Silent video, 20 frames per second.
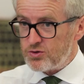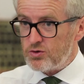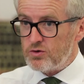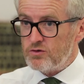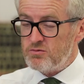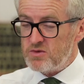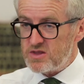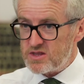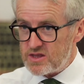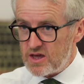sort
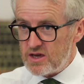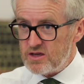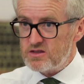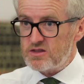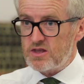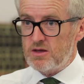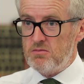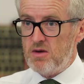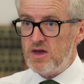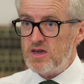of
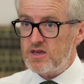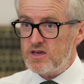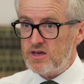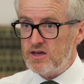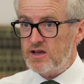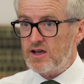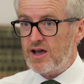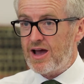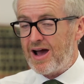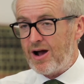mistakes they're
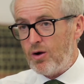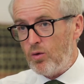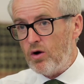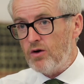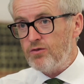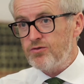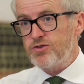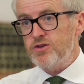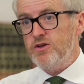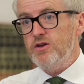making, how
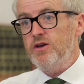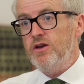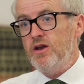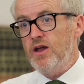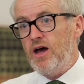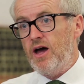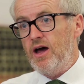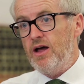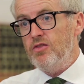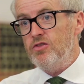often,
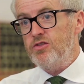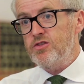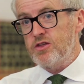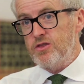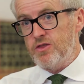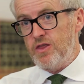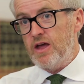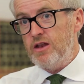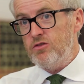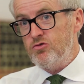and
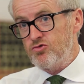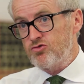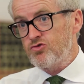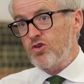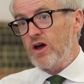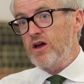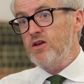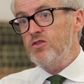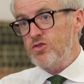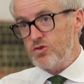then
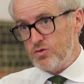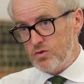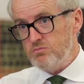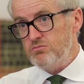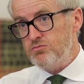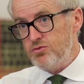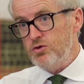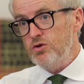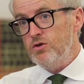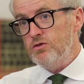trying to
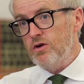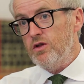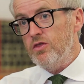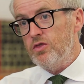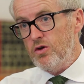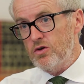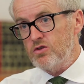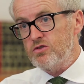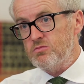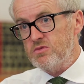improve
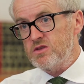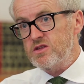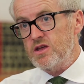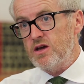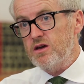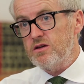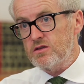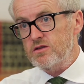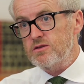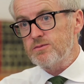on those
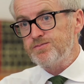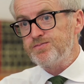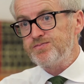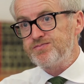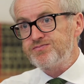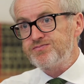mistakes.